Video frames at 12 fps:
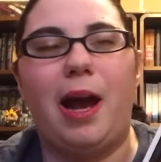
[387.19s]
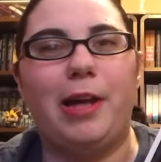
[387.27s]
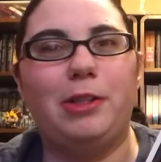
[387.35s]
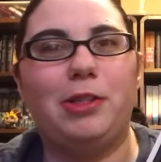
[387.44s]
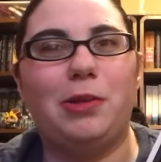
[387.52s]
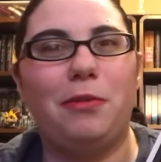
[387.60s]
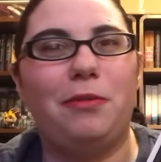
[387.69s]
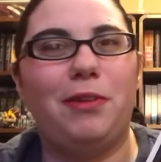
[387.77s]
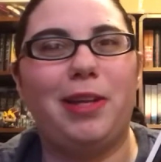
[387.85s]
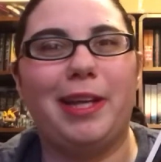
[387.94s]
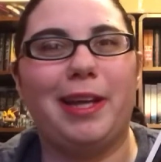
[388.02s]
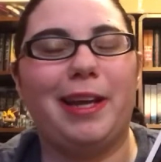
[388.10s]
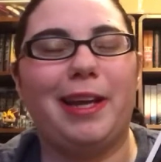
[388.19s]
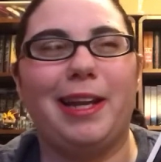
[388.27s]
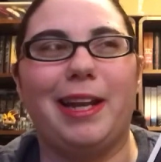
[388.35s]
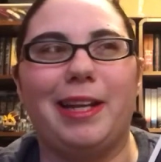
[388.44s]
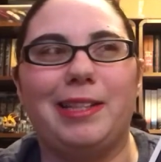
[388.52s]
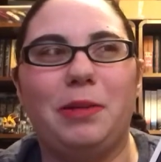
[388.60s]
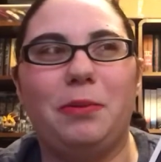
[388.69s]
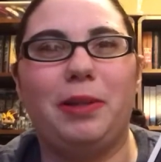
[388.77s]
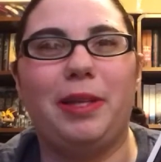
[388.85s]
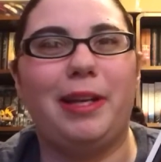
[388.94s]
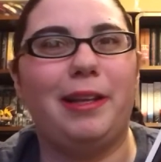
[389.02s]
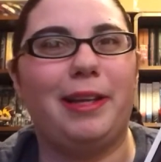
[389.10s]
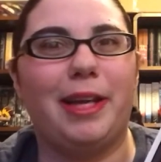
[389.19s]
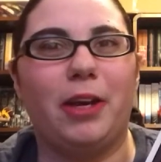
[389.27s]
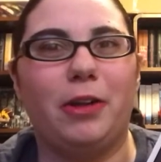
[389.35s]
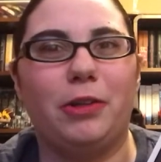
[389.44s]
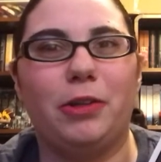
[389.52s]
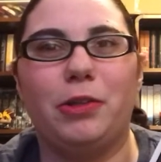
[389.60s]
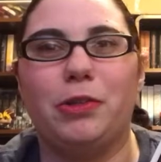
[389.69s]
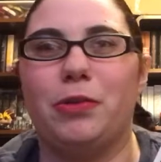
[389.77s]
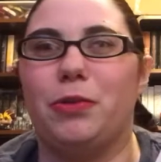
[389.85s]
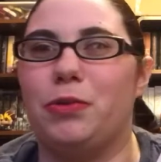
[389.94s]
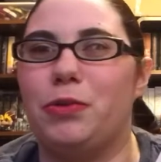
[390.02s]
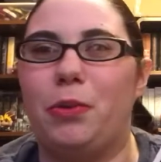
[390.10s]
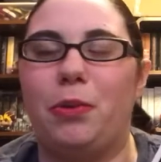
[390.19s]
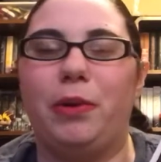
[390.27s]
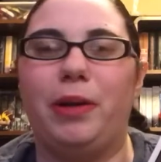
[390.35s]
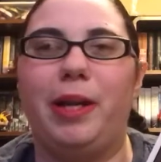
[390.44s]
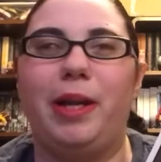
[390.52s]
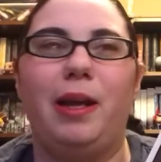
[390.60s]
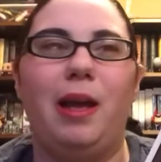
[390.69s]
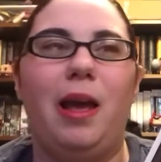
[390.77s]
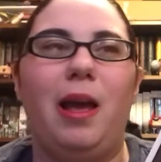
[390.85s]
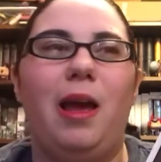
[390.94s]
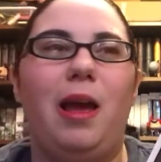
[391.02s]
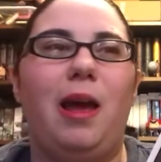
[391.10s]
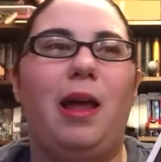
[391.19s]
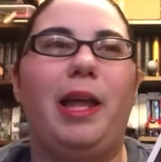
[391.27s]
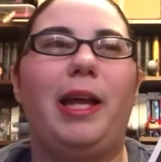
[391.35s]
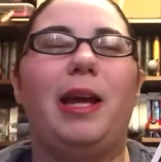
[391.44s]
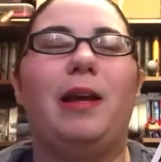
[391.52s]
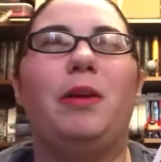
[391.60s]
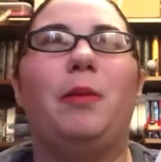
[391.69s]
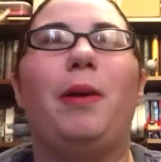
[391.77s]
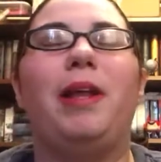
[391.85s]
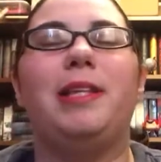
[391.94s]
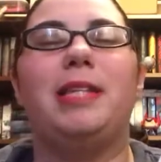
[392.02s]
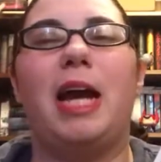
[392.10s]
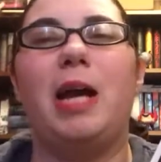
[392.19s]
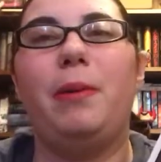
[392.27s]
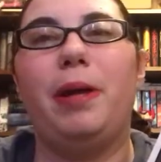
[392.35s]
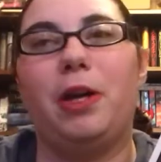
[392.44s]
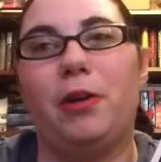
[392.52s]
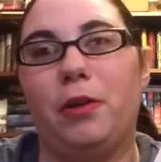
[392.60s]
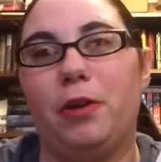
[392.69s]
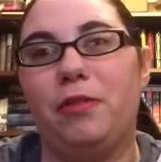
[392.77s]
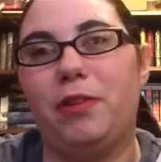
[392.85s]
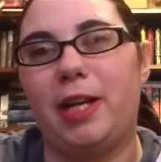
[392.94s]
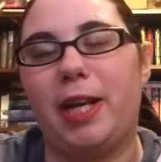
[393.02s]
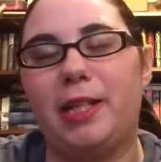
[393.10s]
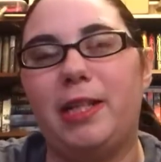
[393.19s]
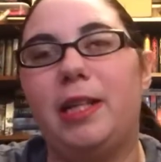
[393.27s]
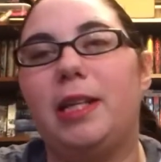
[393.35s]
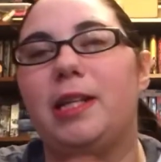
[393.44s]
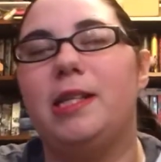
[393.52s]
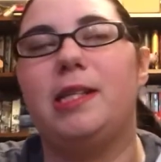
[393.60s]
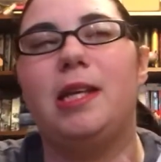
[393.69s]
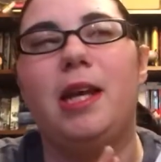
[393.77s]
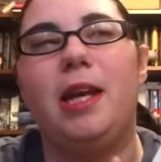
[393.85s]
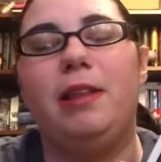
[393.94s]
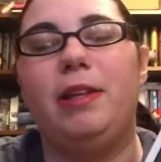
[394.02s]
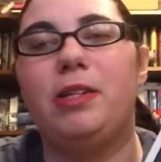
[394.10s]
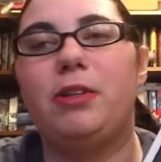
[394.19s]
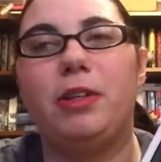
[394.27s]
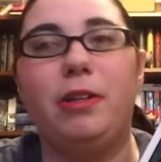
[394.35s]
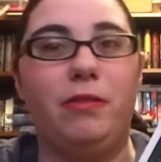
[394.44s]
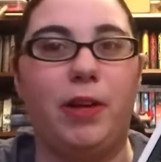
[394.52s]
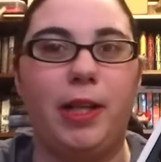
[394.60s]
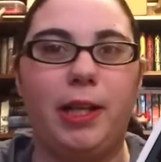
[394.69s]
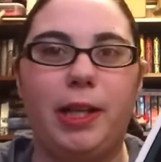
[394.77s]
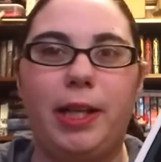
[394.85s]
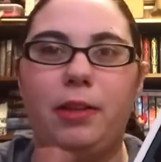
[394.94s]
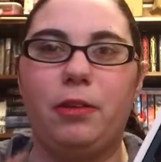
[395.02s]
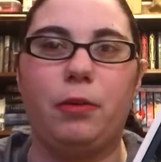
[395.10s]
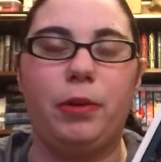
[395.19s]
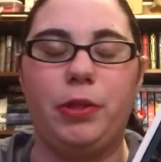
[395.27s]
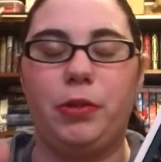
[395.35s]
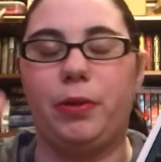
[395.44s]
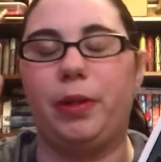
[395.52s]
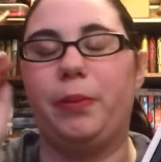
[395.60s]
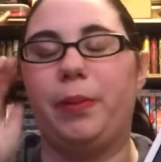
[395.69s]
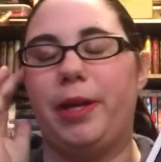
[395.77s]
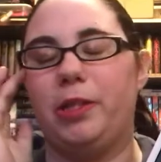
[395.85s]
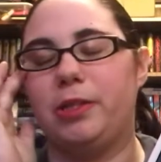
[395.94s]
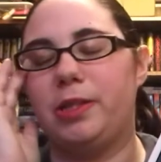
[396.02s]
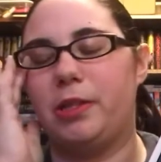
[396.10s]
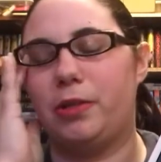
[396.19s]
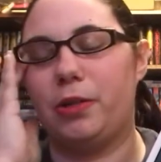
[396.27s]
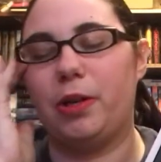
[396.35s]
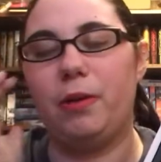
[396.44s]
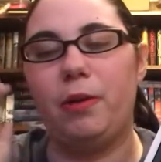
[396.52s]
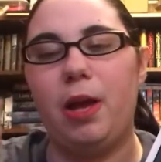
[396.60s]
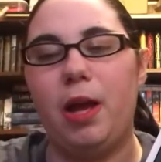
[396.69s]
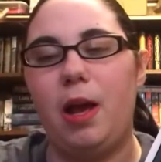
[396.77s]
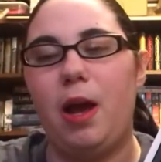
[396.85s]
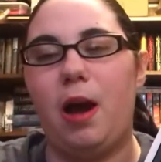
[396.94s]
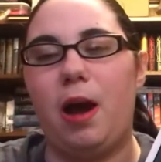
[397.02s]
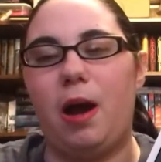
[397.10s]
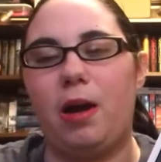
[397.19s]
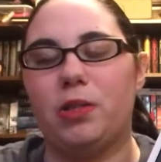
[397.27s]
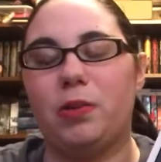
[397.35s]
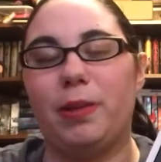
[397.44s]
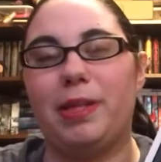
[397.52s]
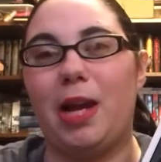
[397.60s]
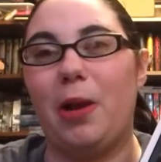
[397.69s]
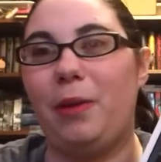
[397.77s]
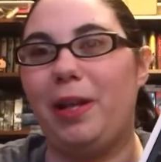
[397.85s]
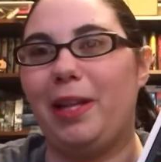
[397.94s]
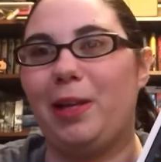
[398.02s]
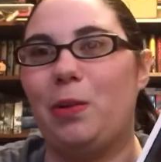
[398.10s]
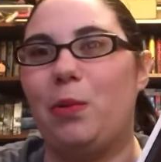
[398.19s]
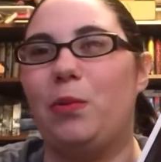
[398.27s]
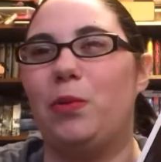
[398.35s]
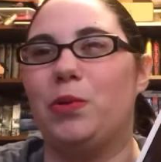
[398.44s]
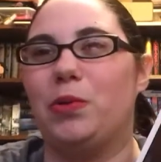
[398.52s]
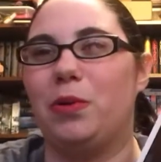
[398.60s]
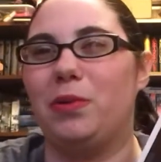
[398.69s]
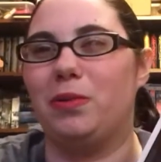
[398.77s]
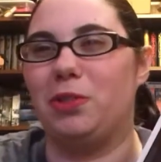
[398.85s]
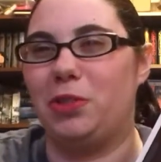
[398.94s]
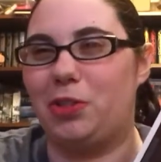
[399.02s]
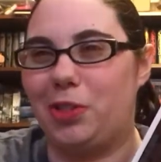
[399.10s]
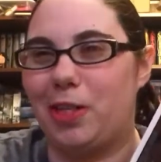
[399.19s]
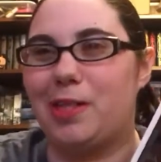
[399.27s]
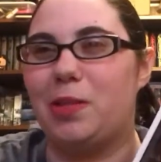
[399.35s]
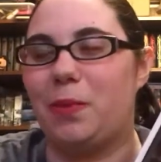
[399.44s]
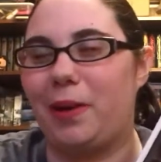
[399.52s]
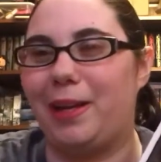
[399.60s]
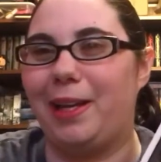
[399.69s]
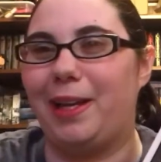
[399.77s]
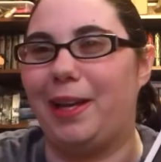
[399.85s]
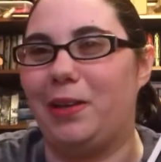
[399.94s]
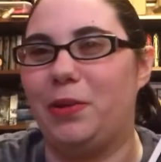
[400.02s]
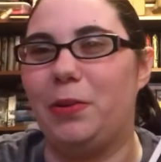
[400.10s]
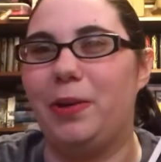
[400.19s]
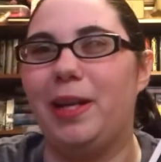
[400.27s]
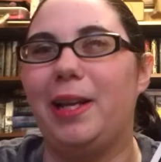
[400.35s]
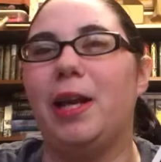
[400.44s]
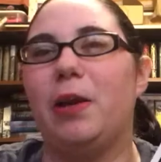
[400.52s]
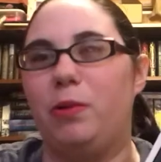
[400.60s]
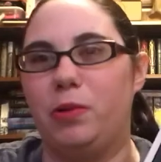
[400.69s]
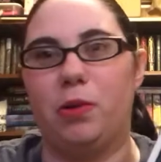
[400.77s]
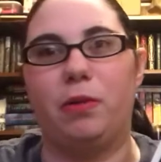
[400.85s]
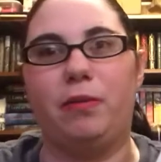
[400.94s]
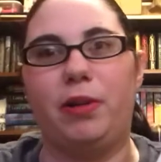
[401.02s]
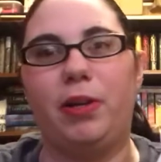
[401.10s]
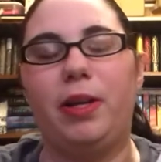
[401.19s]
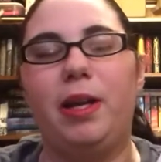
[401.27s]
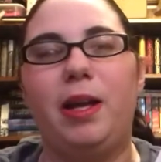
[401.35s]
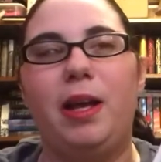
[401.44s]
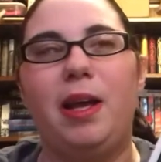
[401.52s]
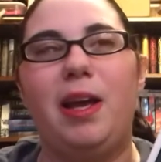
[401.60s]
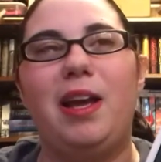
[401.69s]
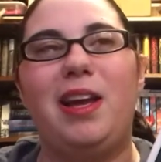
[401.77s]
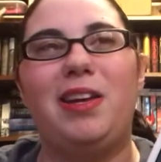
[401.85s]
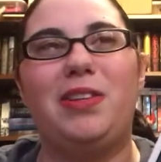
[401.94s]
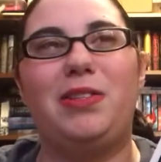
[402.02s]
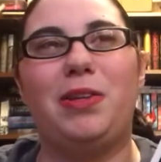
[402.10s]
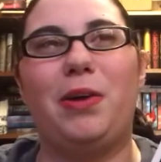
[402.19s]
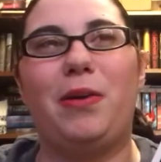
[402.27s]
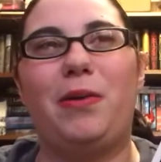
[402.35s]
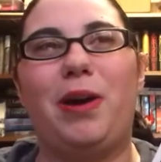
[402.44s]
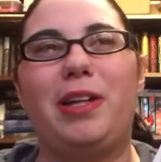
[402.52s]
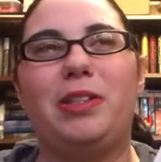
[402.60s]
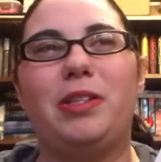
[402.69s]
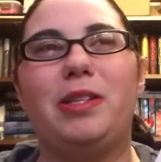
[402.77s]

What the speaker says: just don't feel like I connected with any of the characters, the story. Like, by the time I could have connected, because these are novella length, they're only 200 pages or so. So by the time I, like, was just about getting into it, it was over. So I